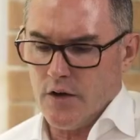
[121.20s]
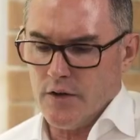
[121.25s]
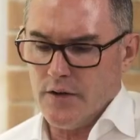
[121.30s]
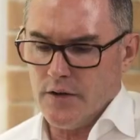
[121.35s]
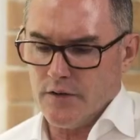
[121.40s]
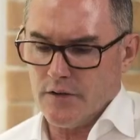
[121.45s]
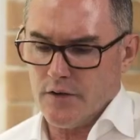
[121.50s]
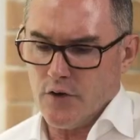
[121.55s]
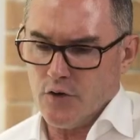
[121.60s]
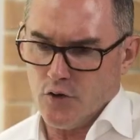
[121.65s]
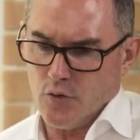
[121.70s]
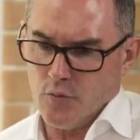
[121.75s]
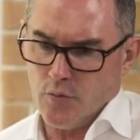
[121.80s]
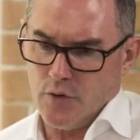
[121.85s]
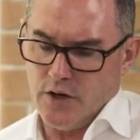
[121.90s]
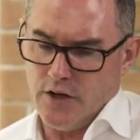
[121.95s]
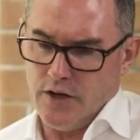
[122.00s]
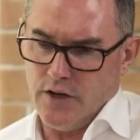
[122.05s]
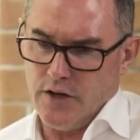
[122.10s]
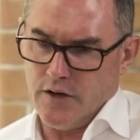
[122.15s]
think social
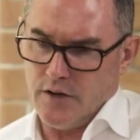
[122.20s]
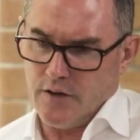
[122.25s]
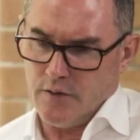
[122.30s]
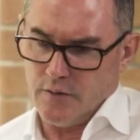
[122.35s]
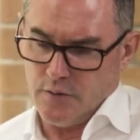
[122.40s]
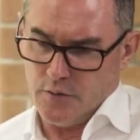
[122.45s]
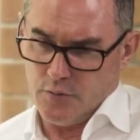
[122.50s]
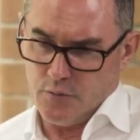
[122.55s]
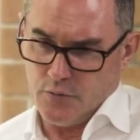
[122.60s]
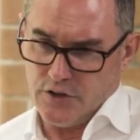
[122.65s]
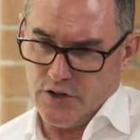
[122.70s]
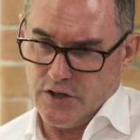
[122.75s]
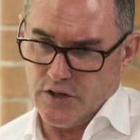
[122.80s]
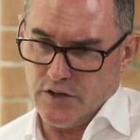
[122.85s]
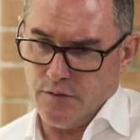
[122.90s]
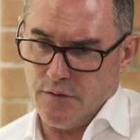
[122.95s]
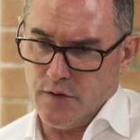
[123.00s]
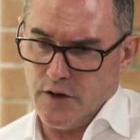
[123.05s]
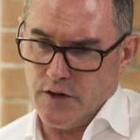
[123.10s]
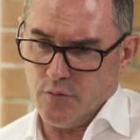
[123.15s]
media,
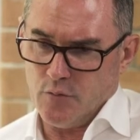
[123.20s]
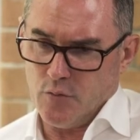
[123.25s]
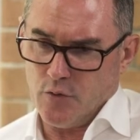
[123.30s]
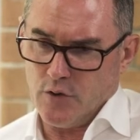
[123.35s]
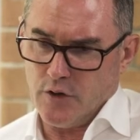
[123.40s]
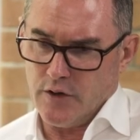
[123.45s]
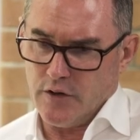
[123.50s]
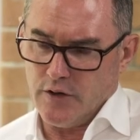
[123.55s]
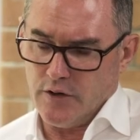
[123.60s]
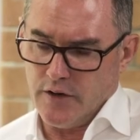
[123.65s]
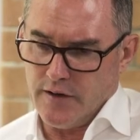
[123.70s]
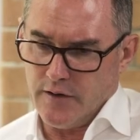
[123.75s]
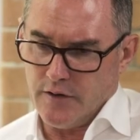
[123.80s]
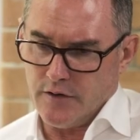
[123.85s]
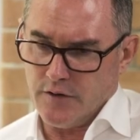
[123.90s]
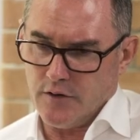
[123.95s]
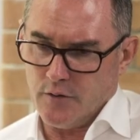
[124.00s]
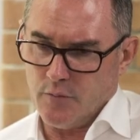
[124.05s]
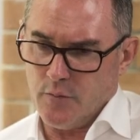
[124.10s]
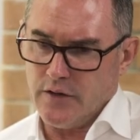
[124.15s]
particularly Facebook and I
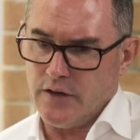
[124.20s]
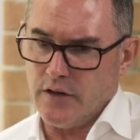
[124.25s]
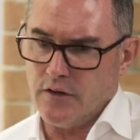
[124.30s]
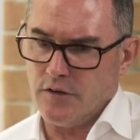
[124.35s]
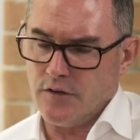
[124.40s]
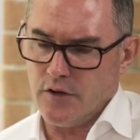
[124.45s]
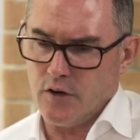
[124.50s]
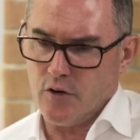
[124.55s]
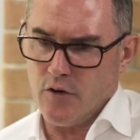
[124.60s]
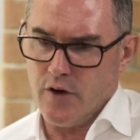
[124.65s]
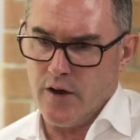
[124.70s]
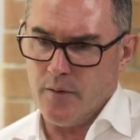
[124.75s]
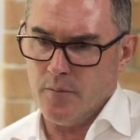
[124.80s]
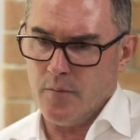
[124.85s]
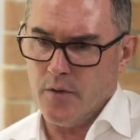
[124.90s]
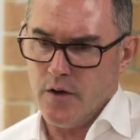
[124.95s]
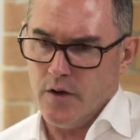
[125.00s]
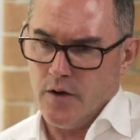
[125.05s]
suspect Instagram,